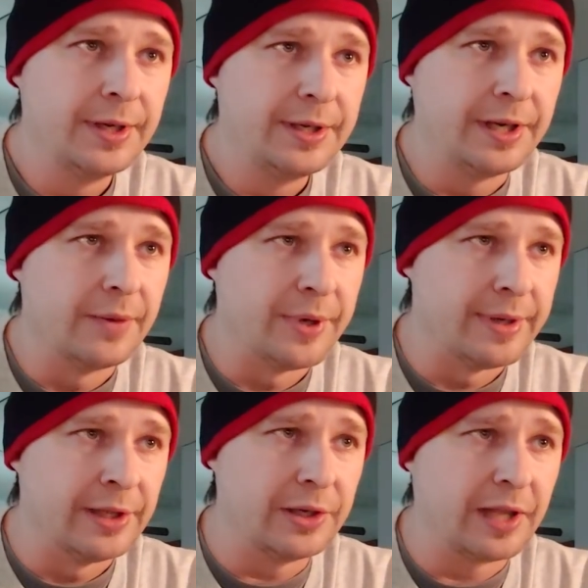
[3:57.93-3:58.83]
You know, when
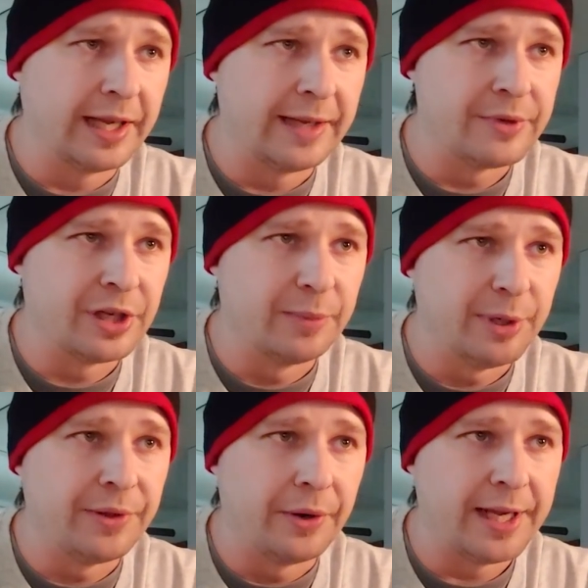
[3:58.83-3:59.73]
it looked like it was going to be
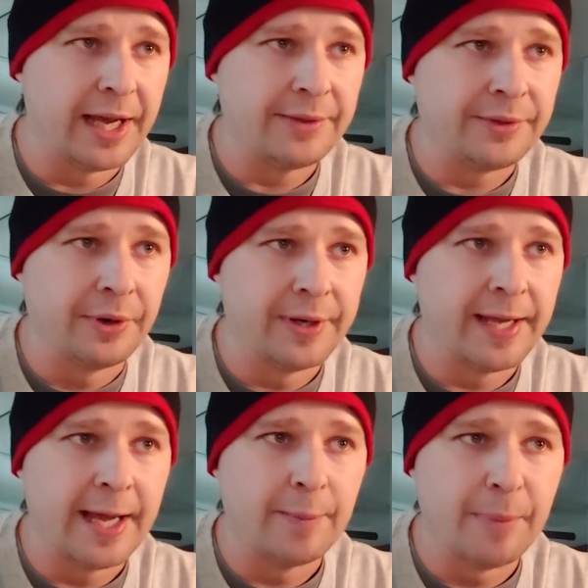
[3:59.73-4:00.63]

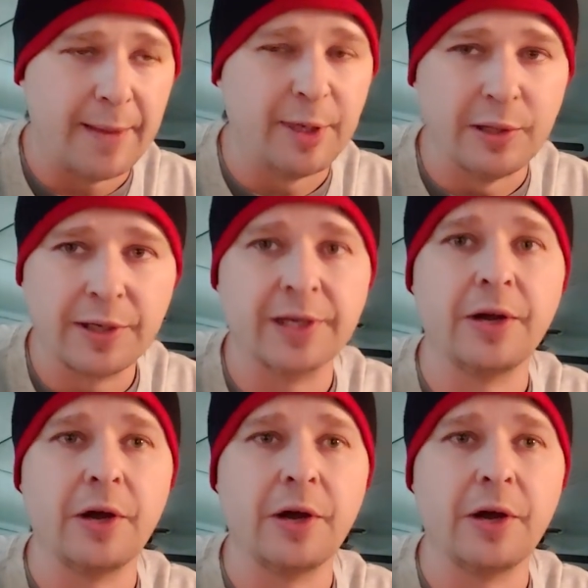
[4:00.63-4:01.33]
38-38, maybe looking to